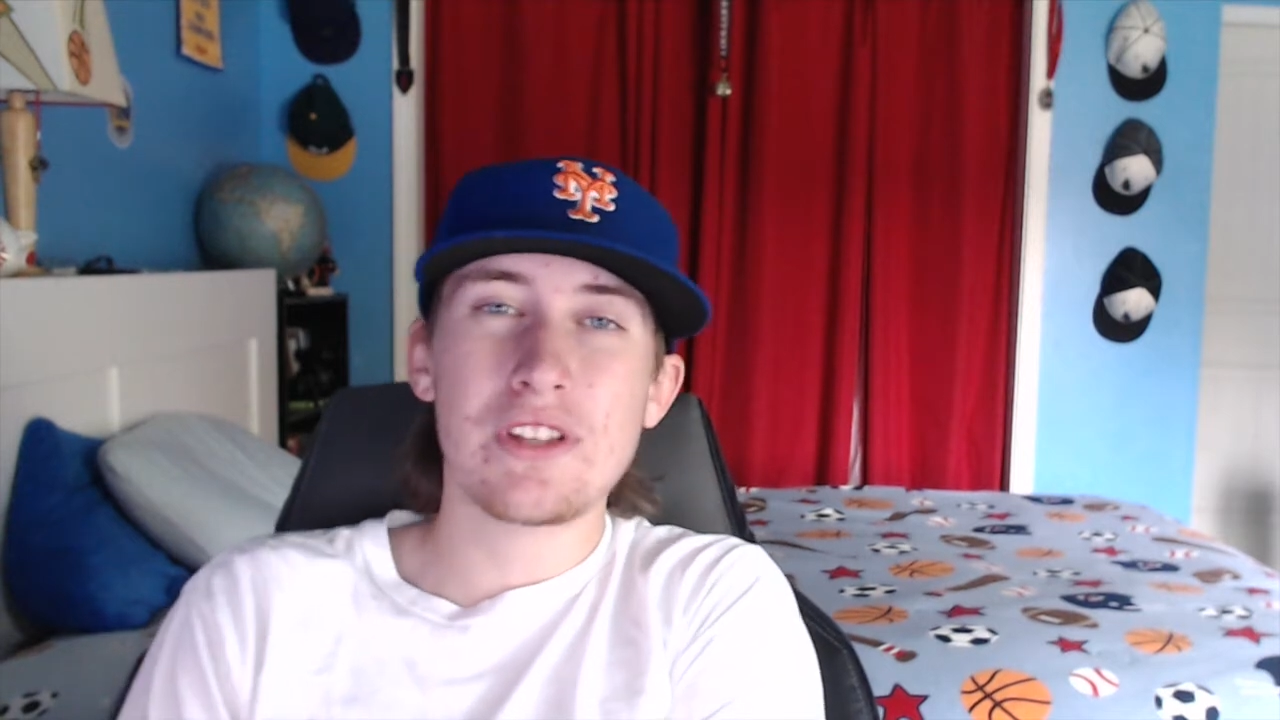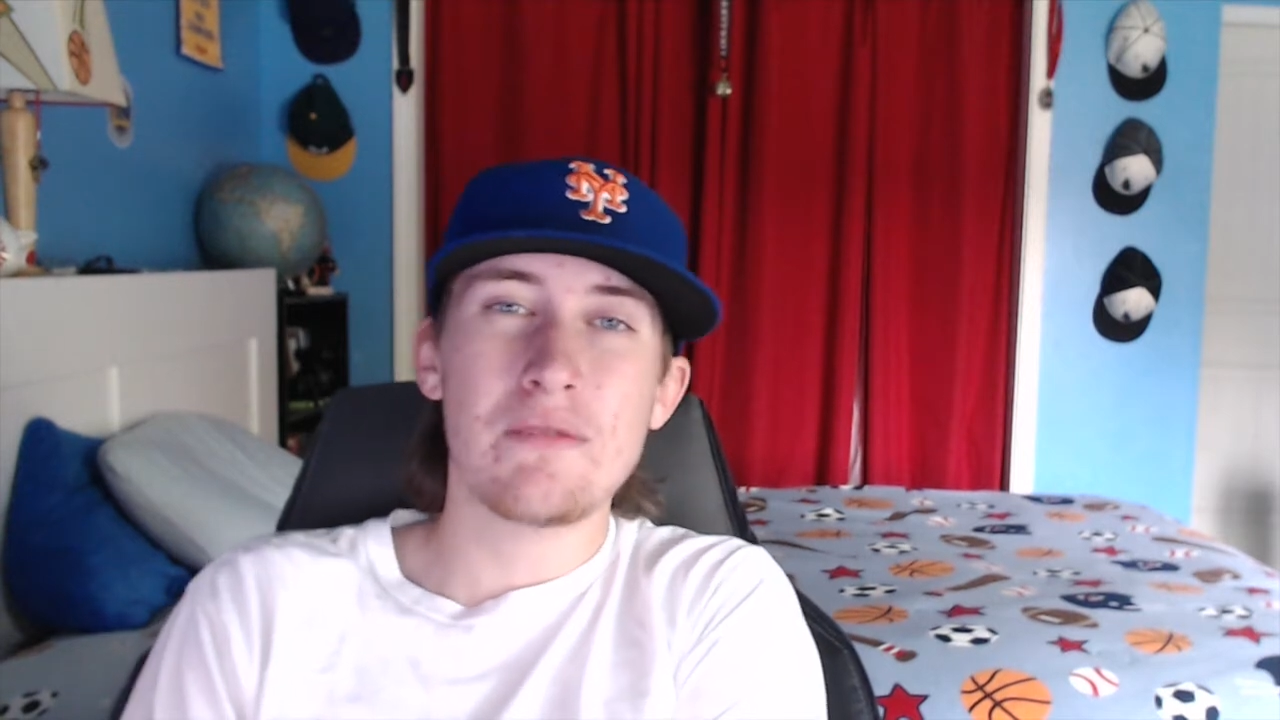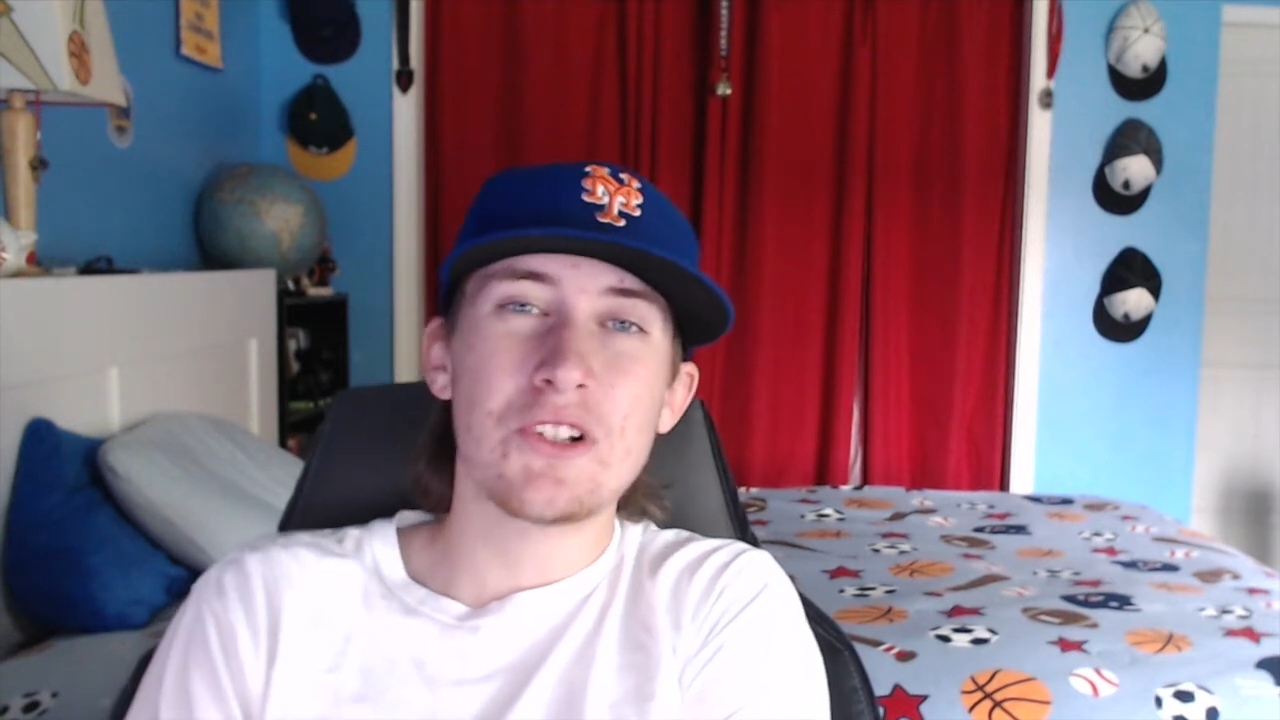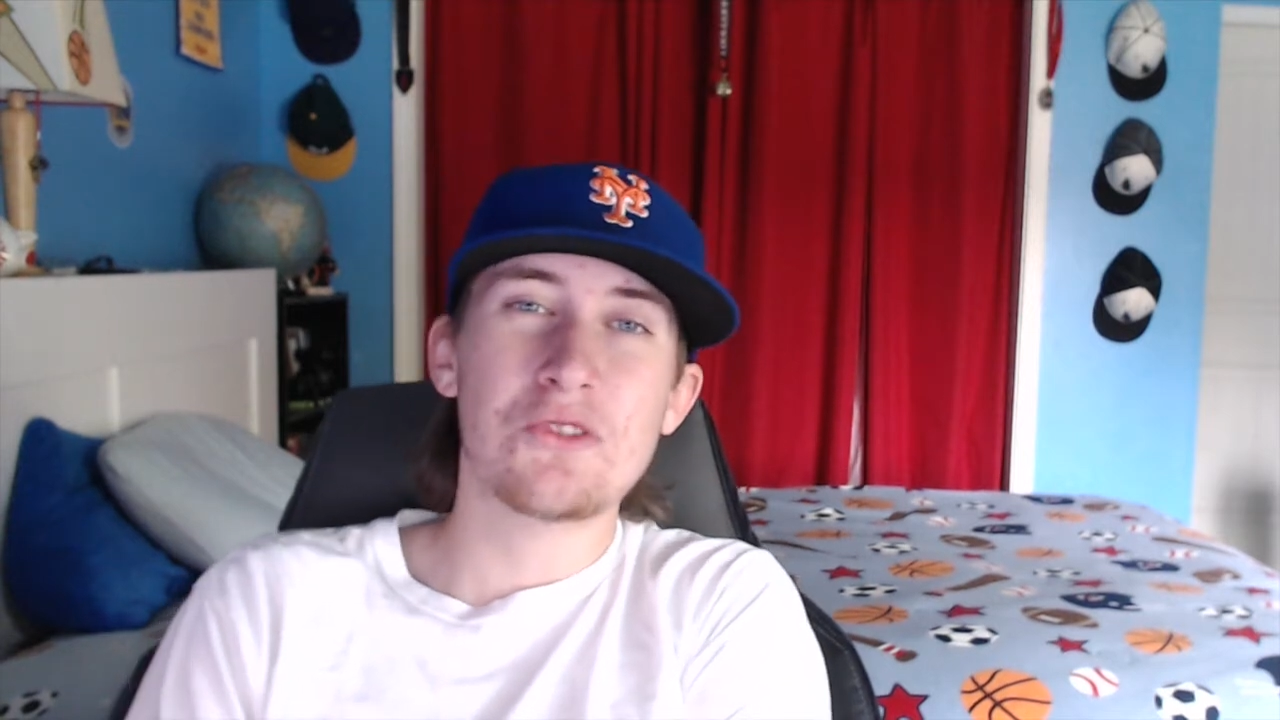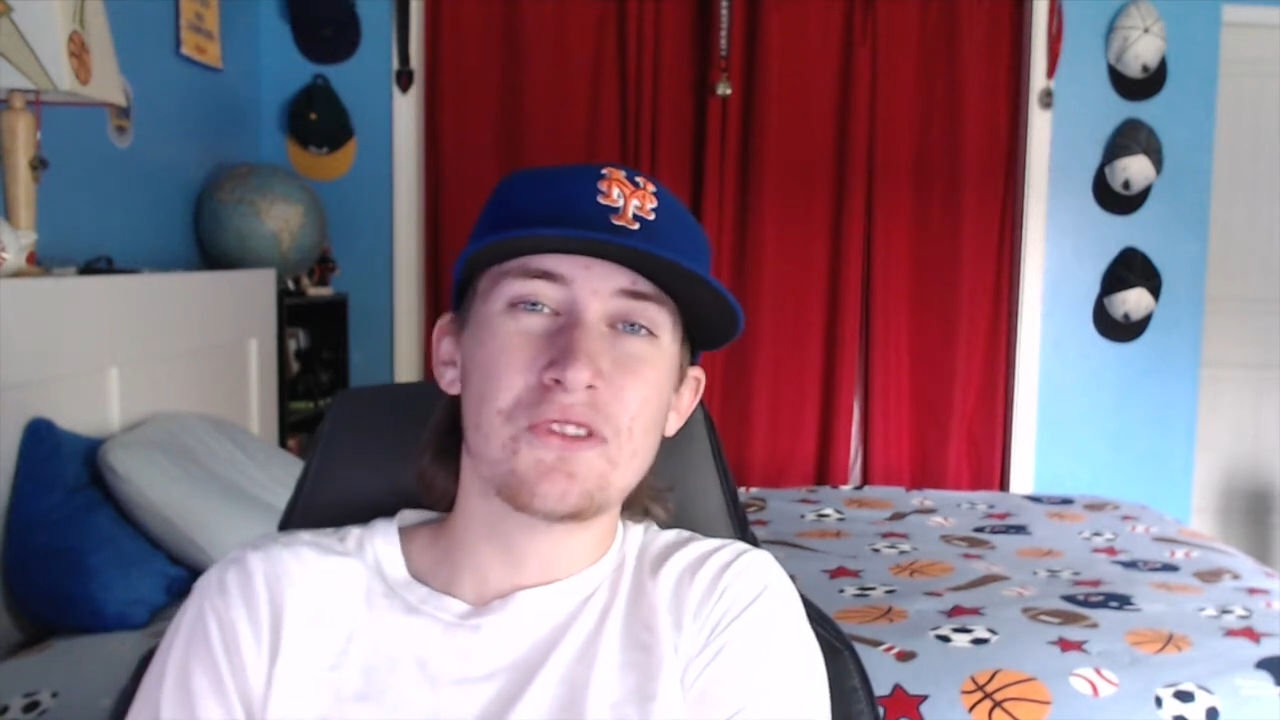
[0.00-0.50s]

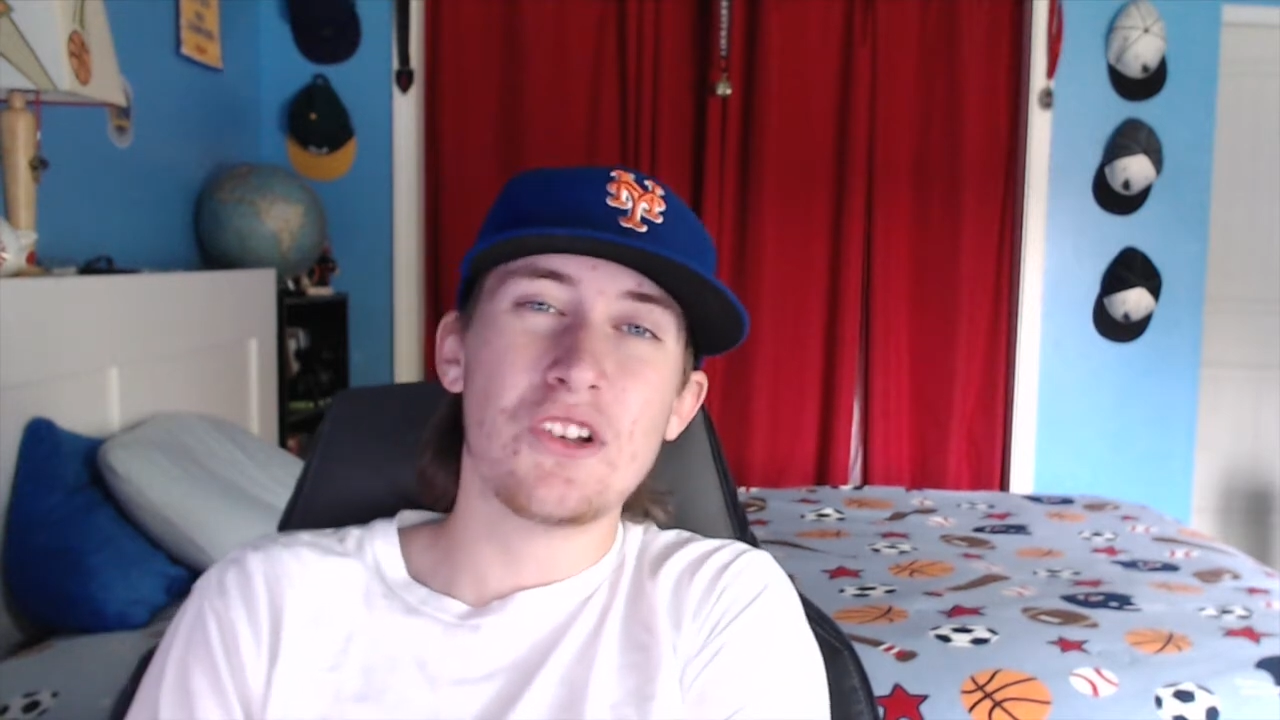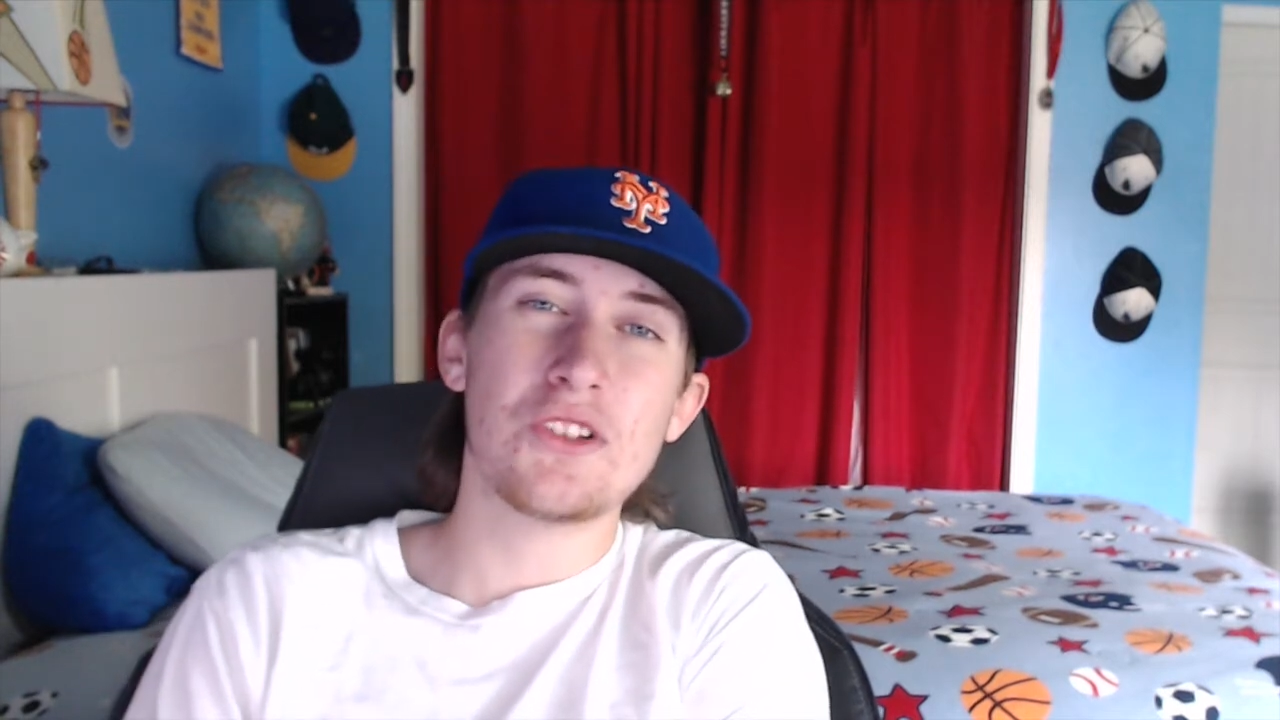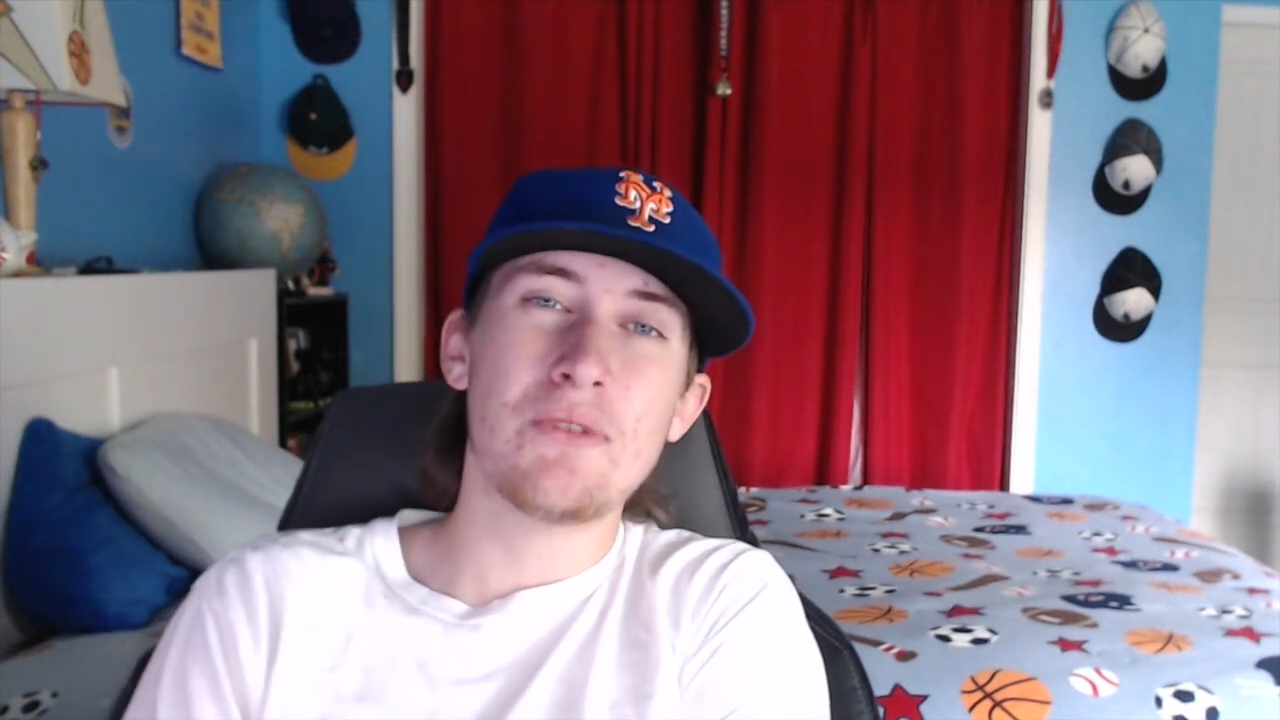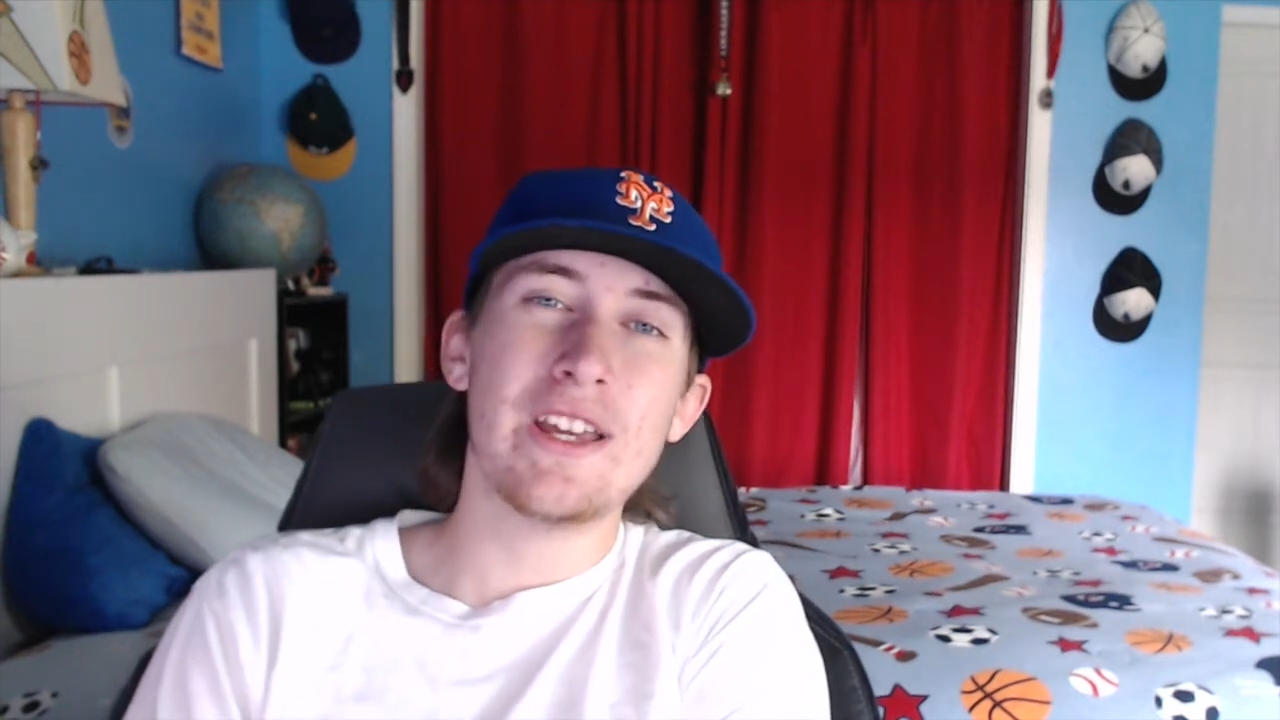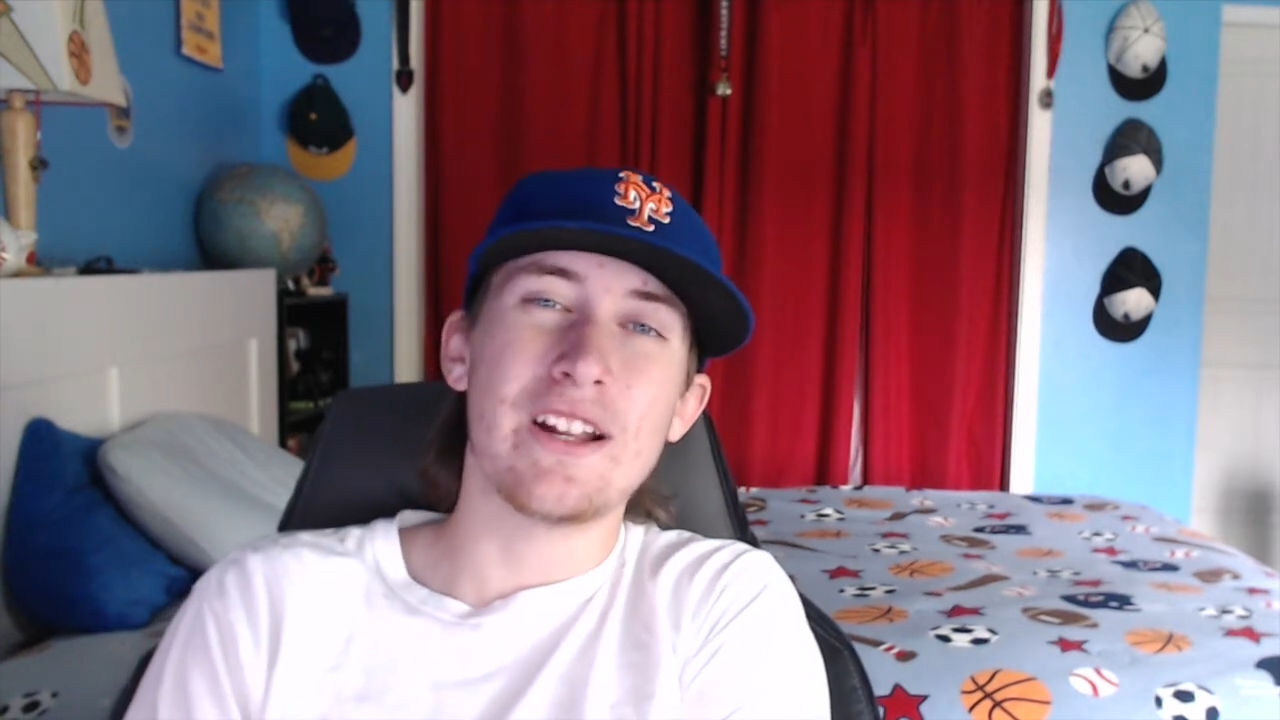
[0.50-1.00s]
coming y'all's way,